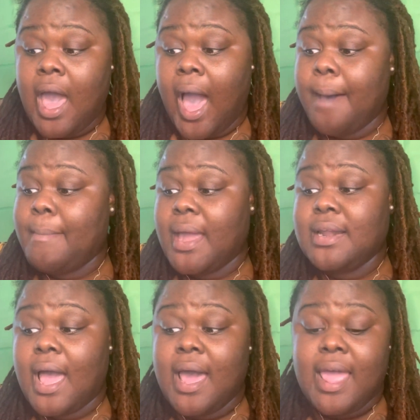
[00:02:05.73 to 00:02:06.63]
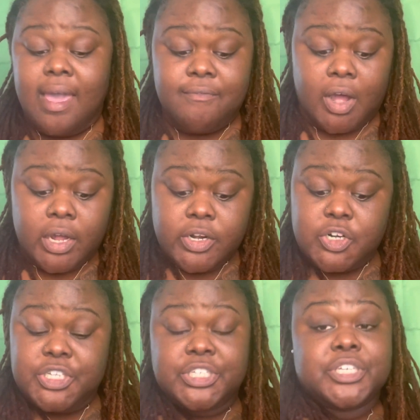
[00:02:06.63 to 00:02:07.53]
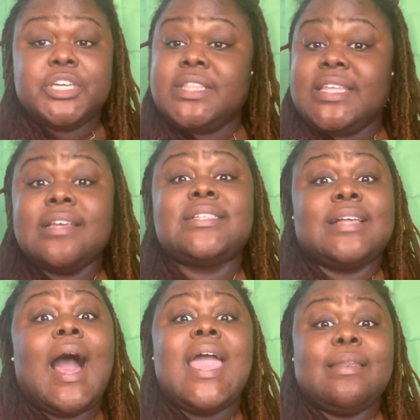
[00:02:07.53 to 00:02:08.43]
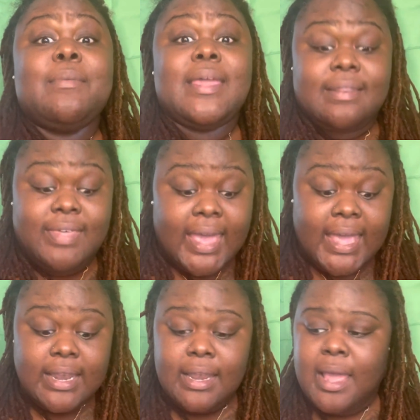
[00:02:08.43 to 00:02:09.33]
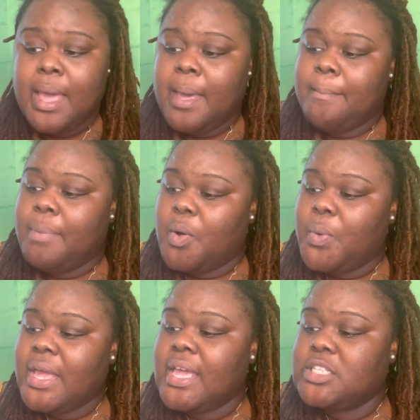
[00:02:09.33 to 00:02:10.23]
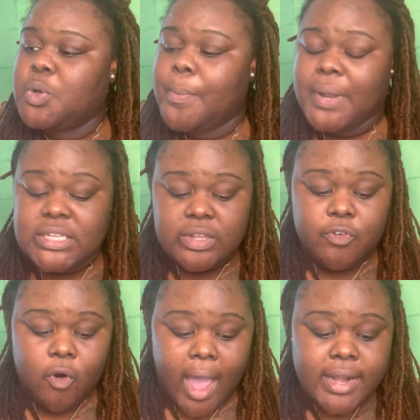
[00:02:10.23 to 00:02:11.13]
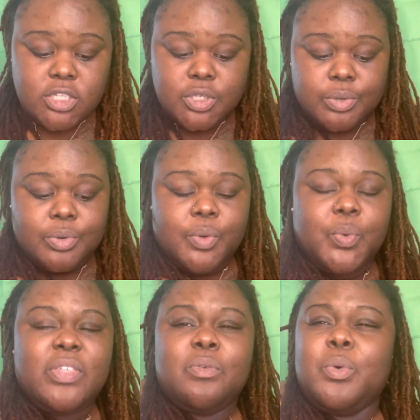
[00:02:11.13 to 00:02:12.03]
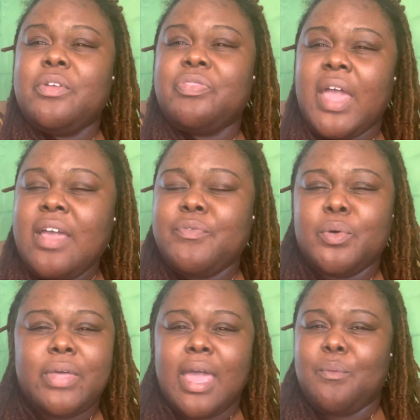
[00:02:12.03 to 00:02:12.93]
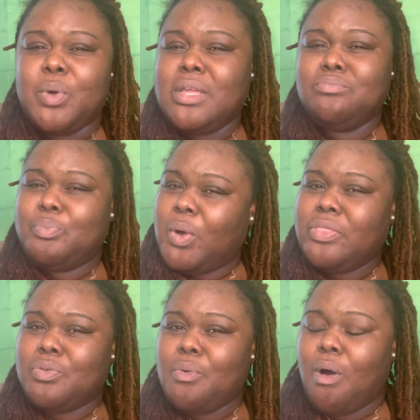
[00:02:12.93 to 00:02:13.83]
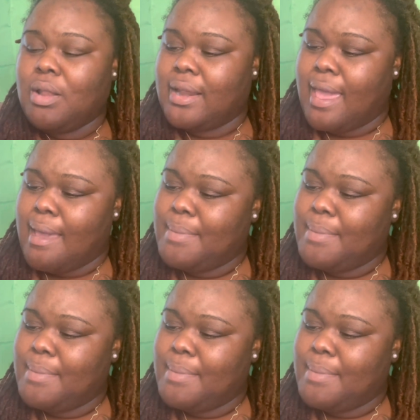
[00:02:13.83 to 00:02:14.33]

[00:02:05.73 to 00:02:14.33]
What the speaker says: I might not have understood the assignment then. But we get to a place of gratitude and we're thankful that we went through all of that.